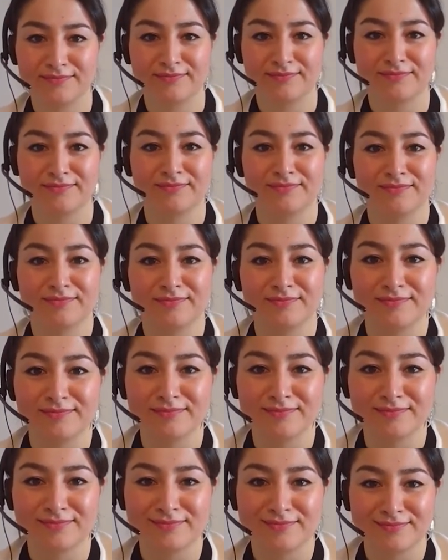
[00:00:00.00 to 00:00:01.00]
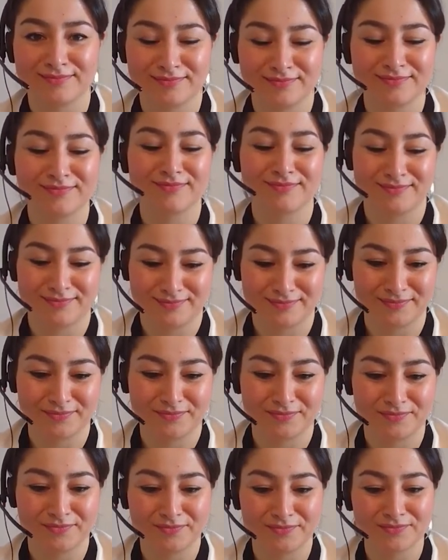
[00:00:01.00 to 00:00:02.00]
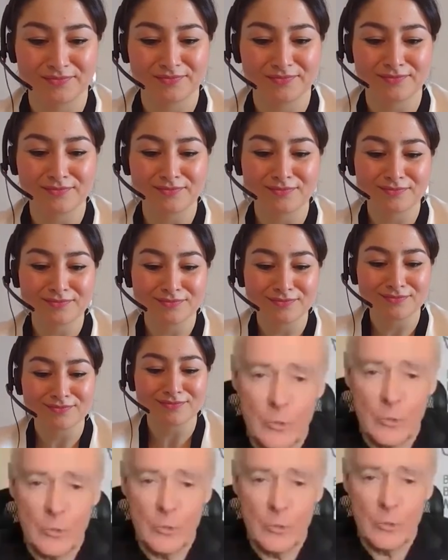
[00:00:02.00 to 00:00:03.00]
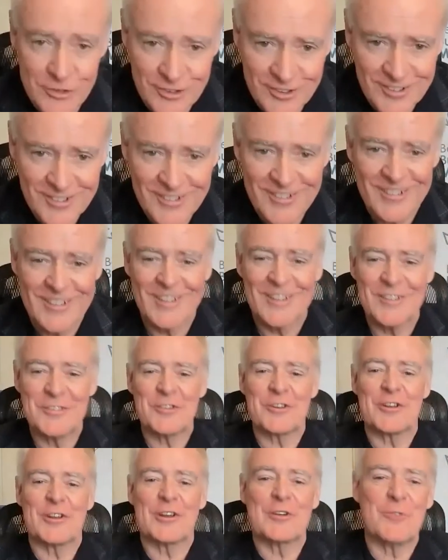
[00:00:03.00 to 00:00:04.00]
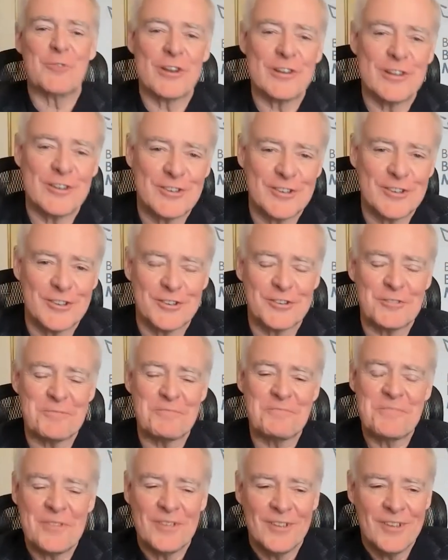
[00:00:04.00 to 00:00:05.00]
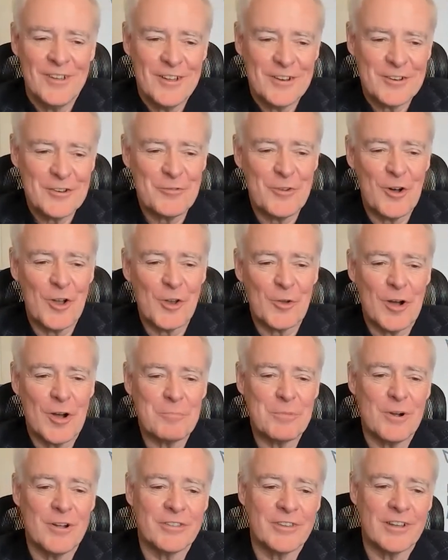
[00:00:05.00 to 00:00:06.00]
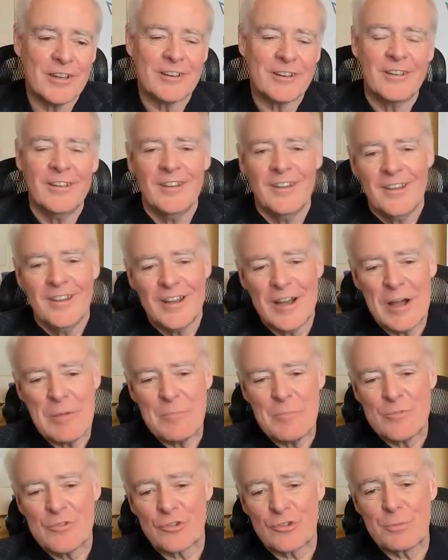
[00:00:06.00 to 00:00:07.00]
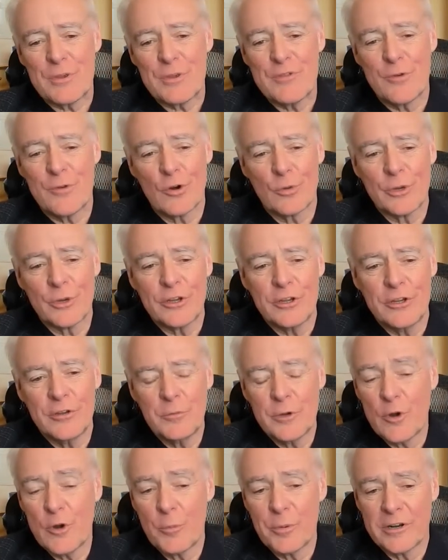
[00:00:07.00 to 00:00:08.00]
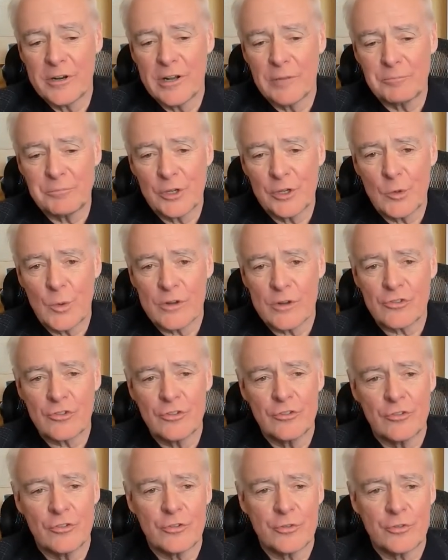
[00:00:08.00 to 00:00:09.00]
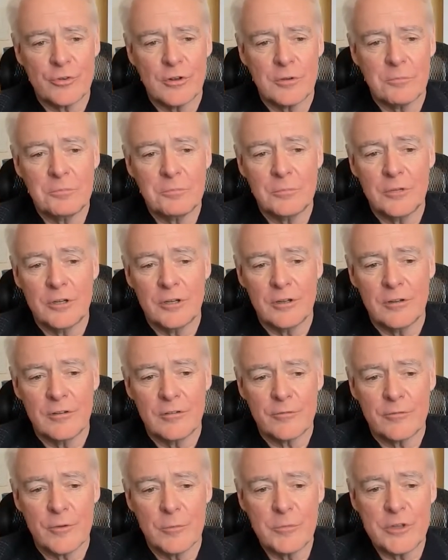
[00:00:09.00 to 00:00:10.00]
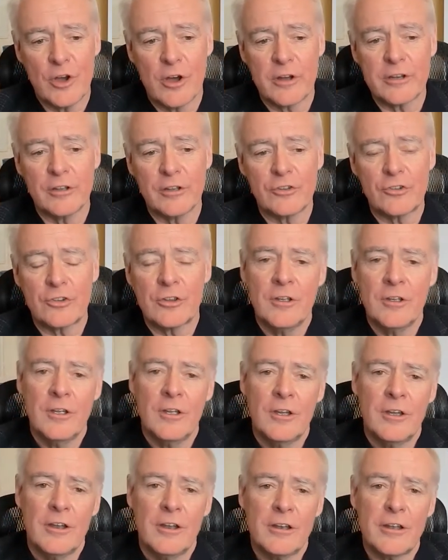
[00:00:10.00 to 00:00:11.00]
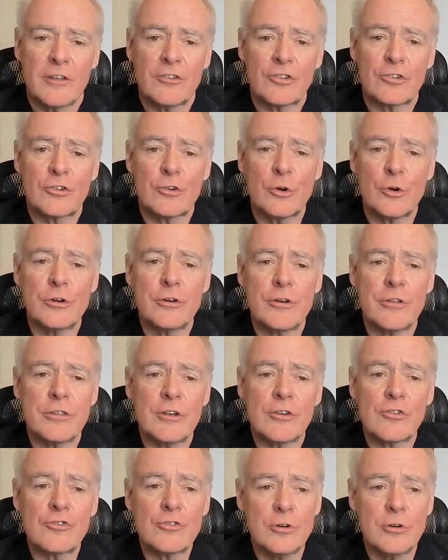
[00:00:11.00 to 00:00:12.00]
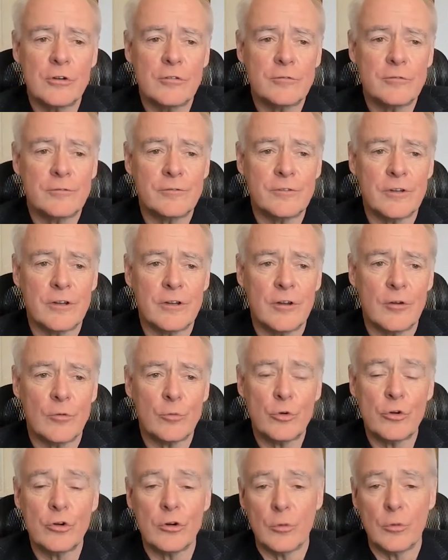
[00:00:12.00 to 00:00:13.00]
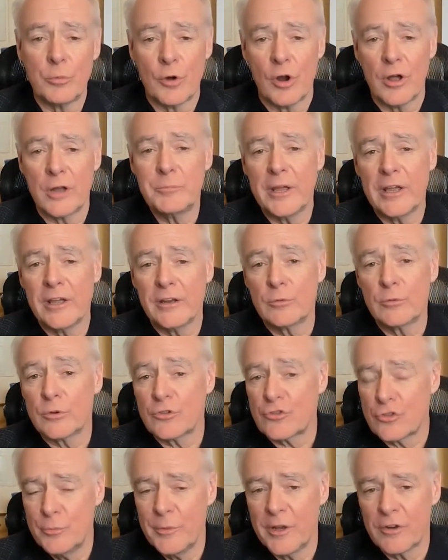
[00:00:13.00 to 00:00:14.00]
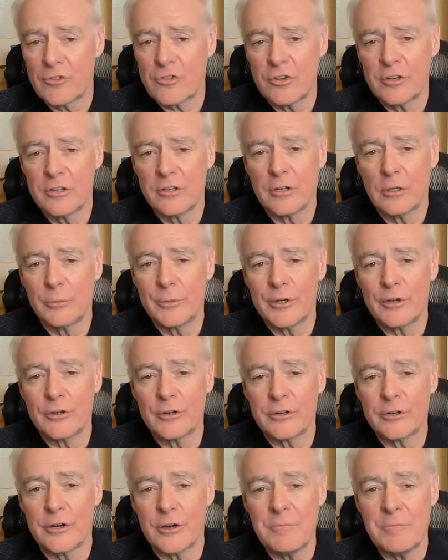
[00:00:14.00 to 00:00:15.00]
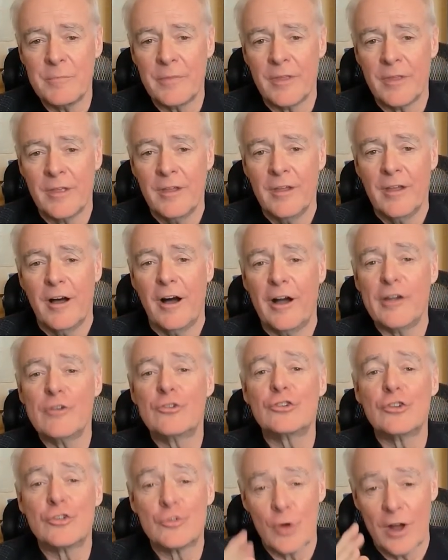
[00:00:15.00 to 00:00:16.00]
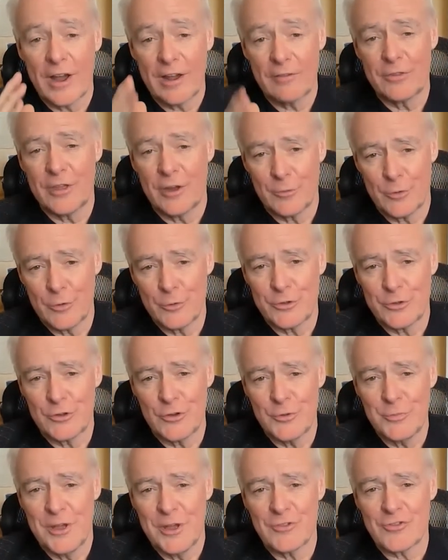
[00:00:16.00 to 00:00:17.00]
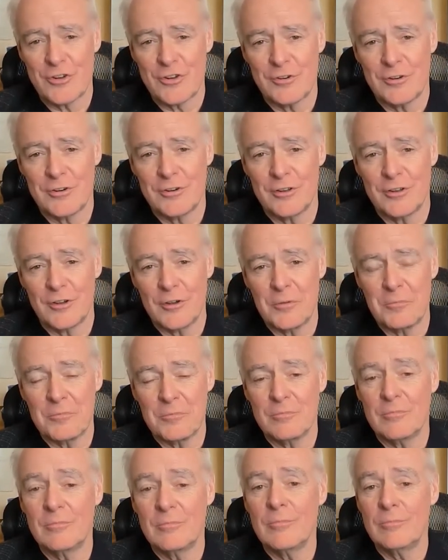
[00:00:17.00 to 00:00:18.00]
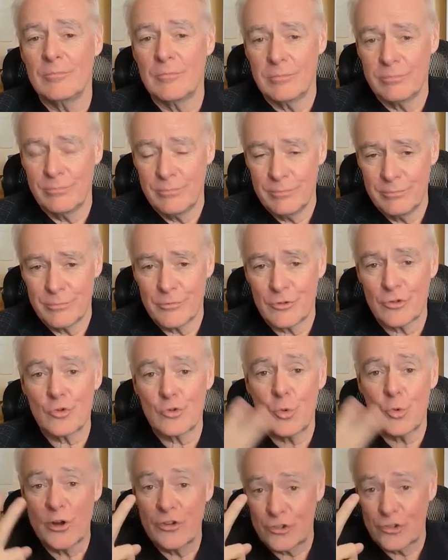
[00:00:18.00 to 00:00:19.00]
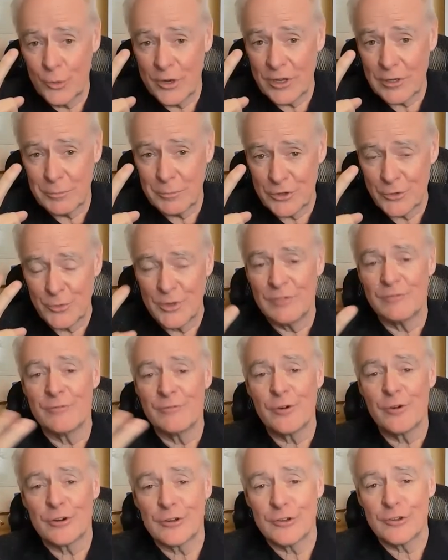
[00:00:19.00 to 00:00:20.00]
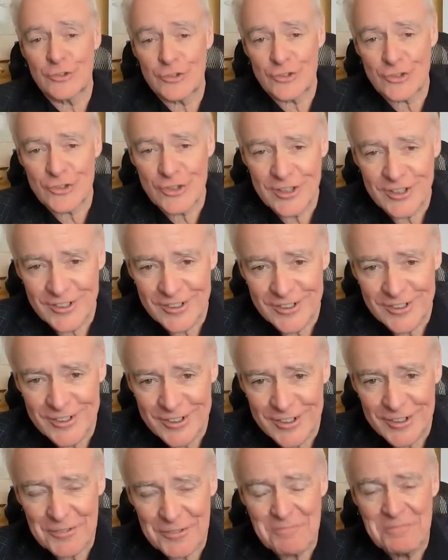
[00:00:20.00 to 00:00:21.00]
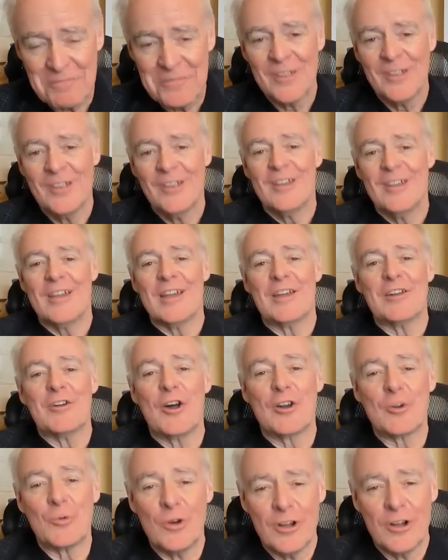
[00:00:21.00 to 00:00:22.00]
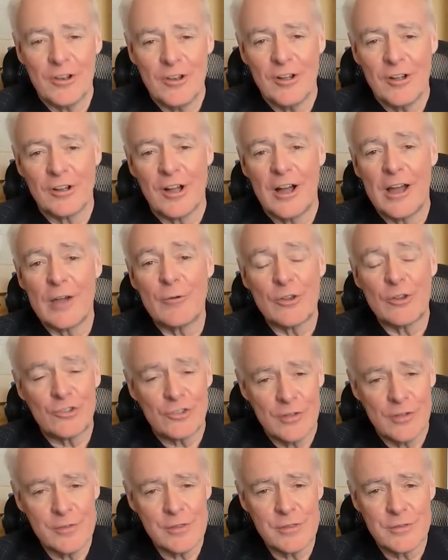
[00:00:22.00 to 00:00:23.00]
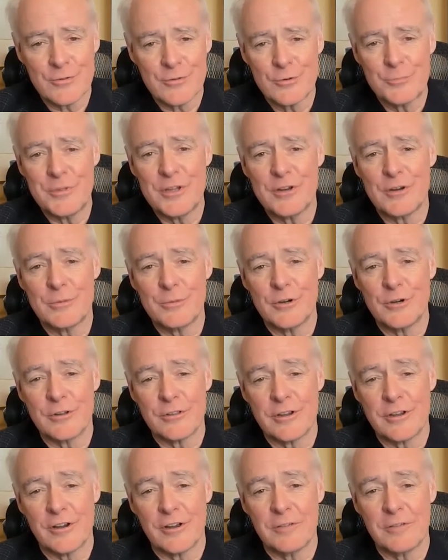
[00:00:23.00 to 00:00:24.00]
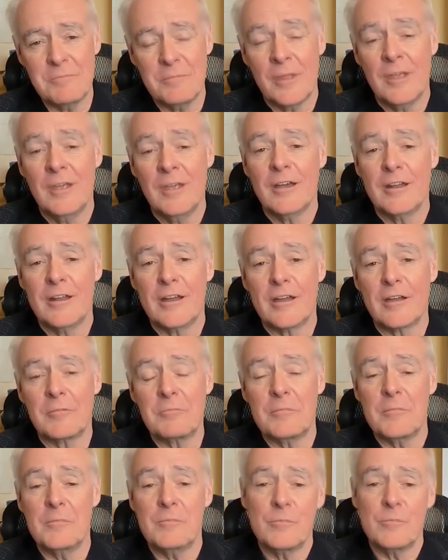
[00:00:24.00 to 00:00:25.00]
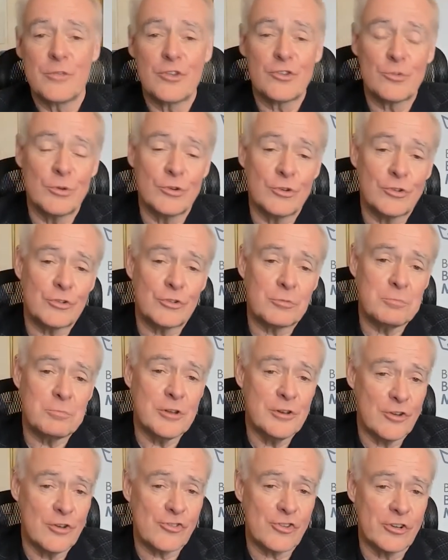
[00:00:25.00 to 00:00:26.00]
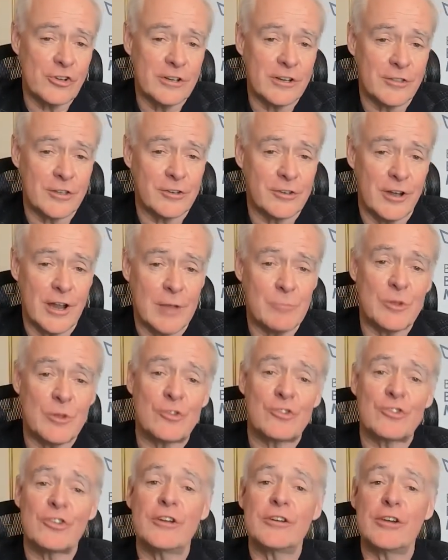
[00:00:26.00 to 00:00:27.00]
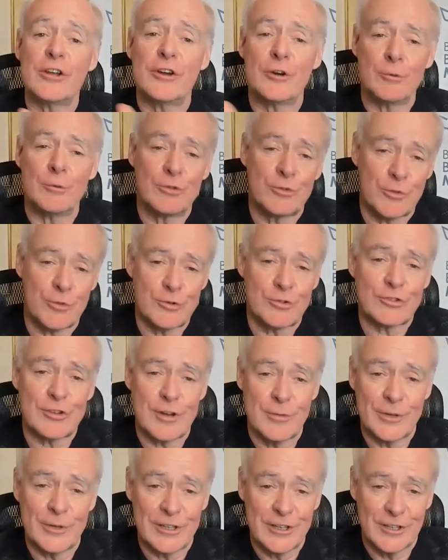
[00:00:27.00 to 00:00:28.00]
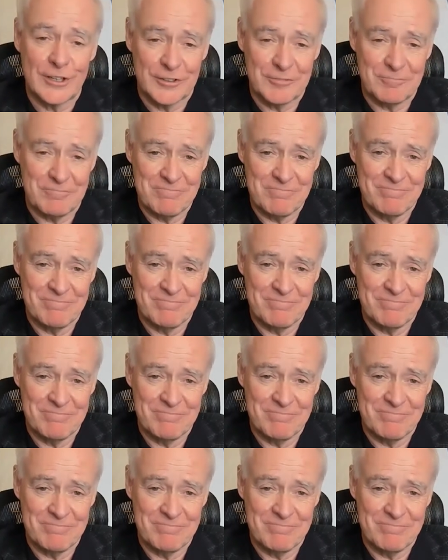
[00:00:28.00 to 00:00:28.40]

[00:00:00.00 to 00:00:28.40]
Excellent. And I, I see people making notes, and Good. they're getting to, to follow up on that. Um, just before we, we open it up to questions from, uh, from the audience, let's turn to the issue of uh, rural broadband, which you mentioned a little bit earlier. I used to drive that route that you mentioned um, twice a week between Fergus and uh, and Ottawa along Highway 7 through Peterborough there. I, this was initially at the time that cellular was first coming in.